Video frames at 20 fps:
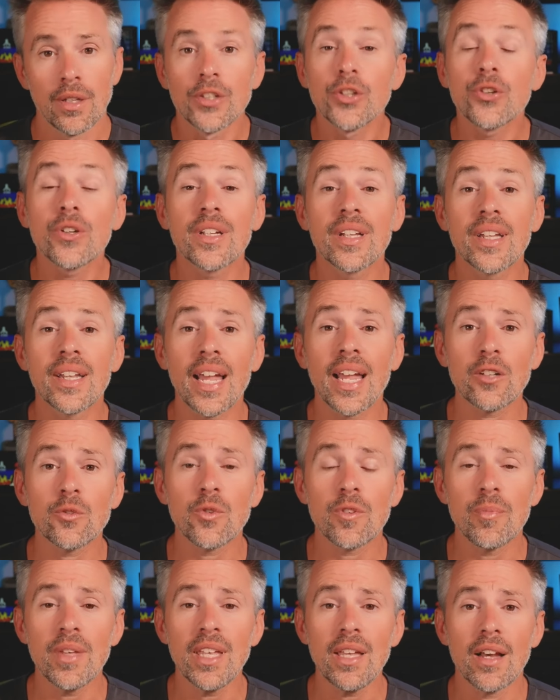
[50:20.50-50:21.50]
You can connect
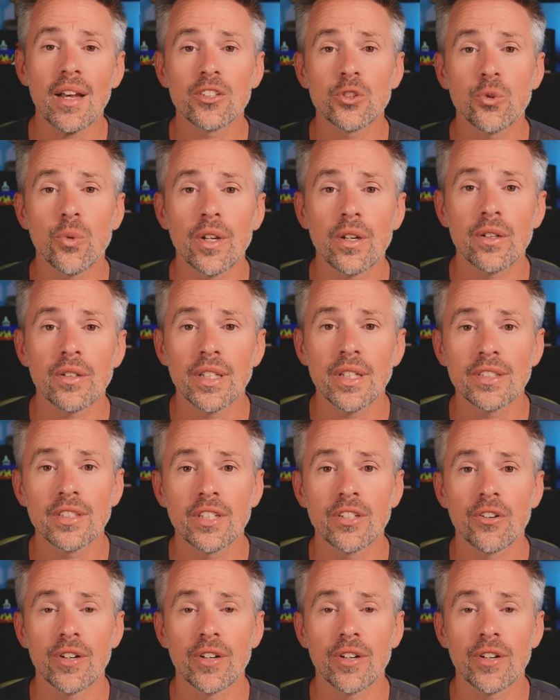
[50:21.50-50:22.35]
with me on Twitter, LinkedIn,